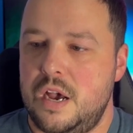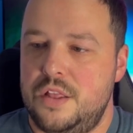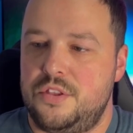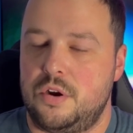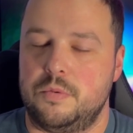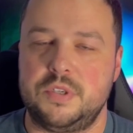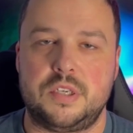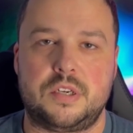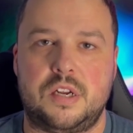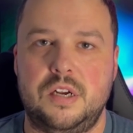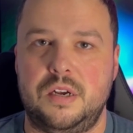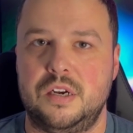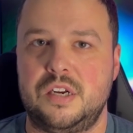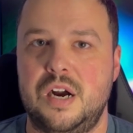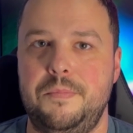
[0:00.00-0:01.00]
There was a
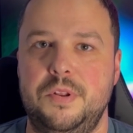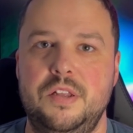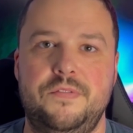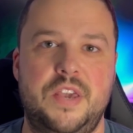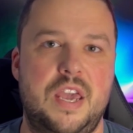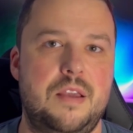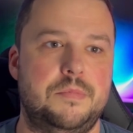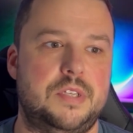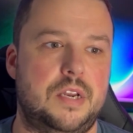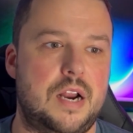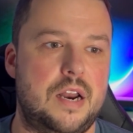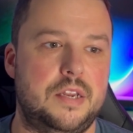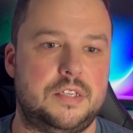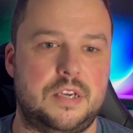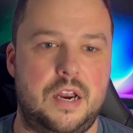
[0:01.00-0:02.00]
couple of games that
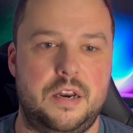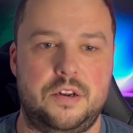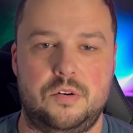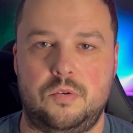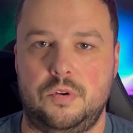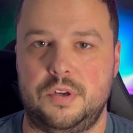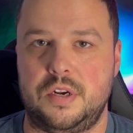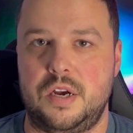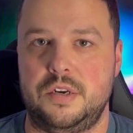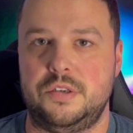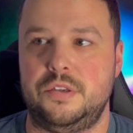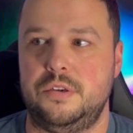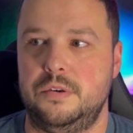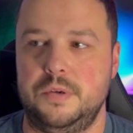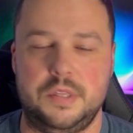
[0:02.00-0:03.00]
I decided to hold on
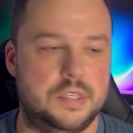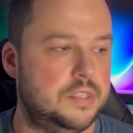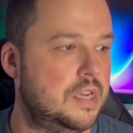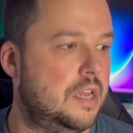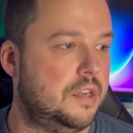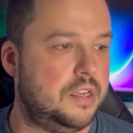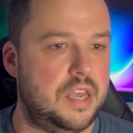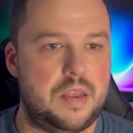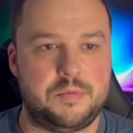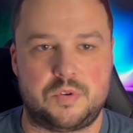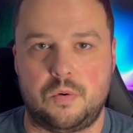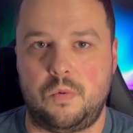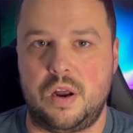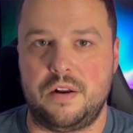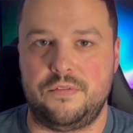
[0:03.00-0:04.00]
to, and the Zelda games
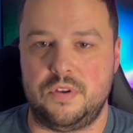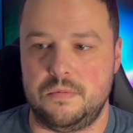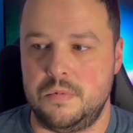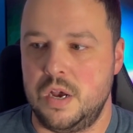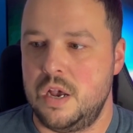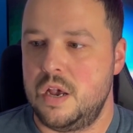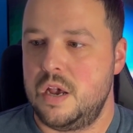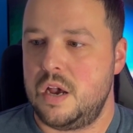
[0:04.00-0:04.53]
were one of them.